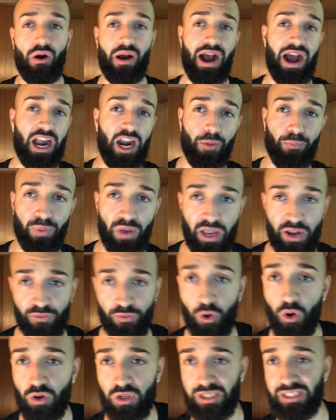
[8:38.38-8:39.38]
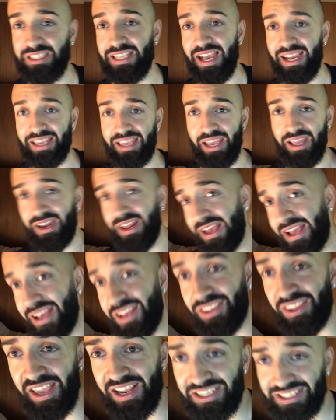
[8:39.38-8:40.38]
or how to play golden second,
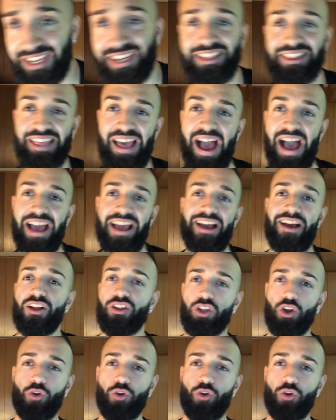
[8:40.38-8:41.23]
things like that,